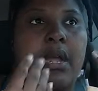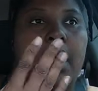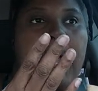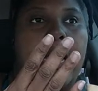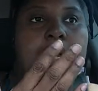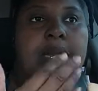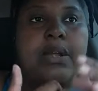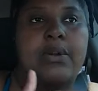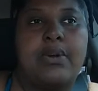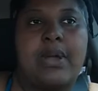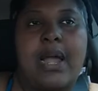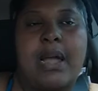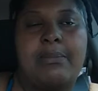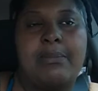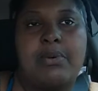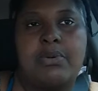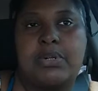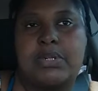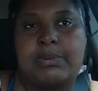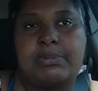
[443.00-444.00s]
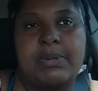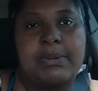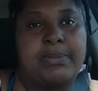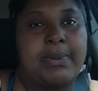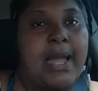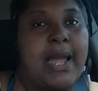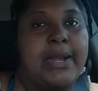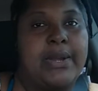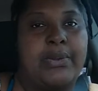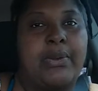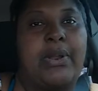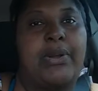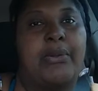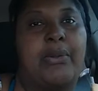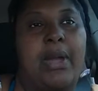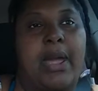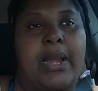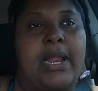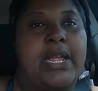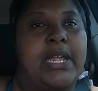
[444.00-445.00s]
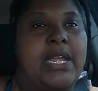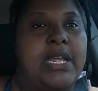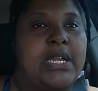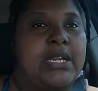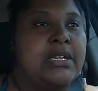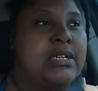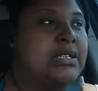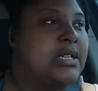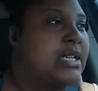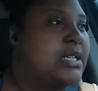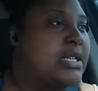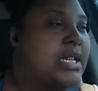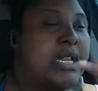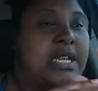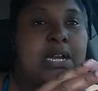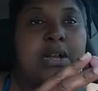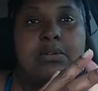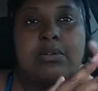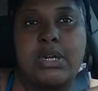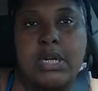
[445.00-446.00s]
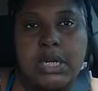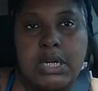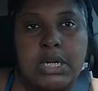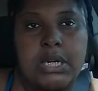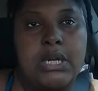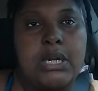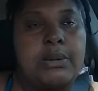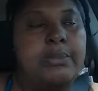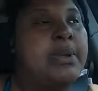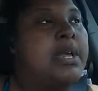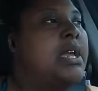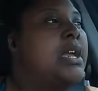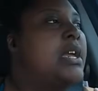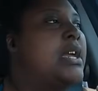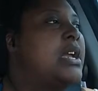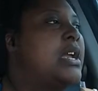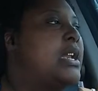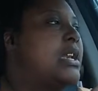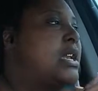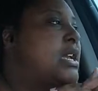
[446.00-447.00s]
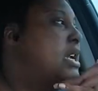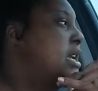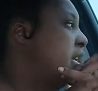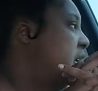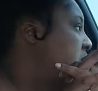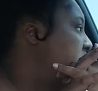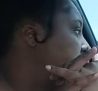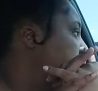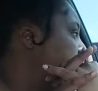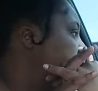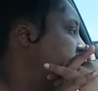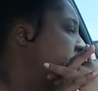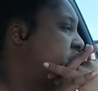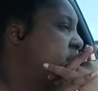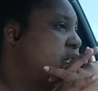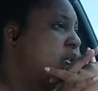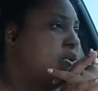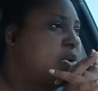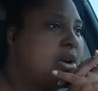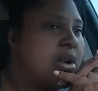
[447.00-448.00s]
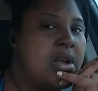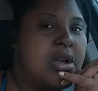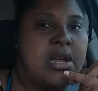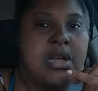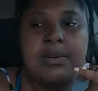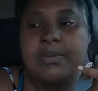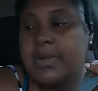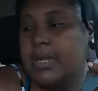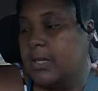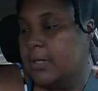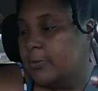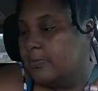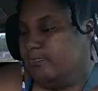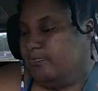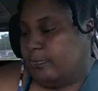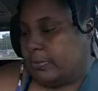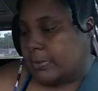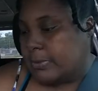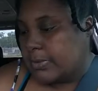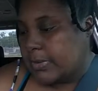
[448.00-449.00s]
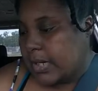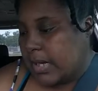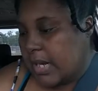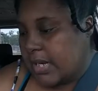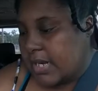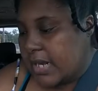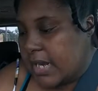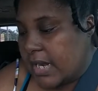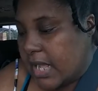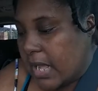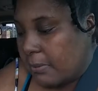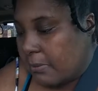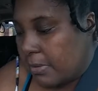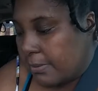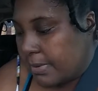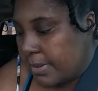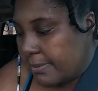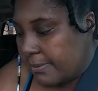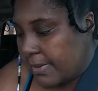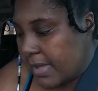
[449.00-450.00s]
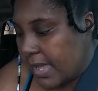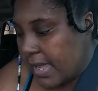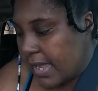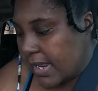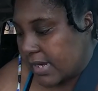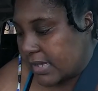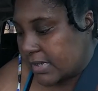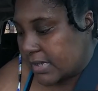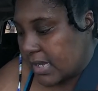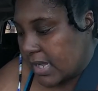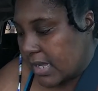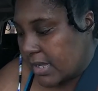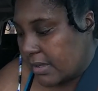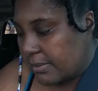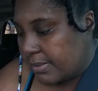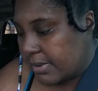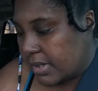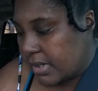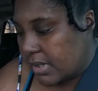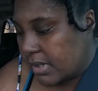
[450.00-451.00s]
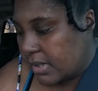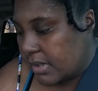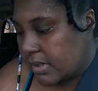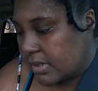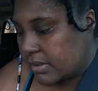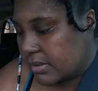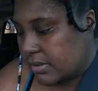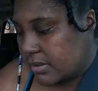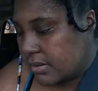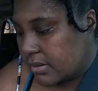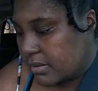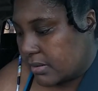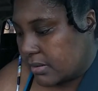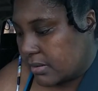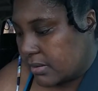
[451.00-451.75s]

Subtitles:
I know how most people I know how they is. They say they gonna come and then don't even show up, and then I'm gonna be mad as hell, because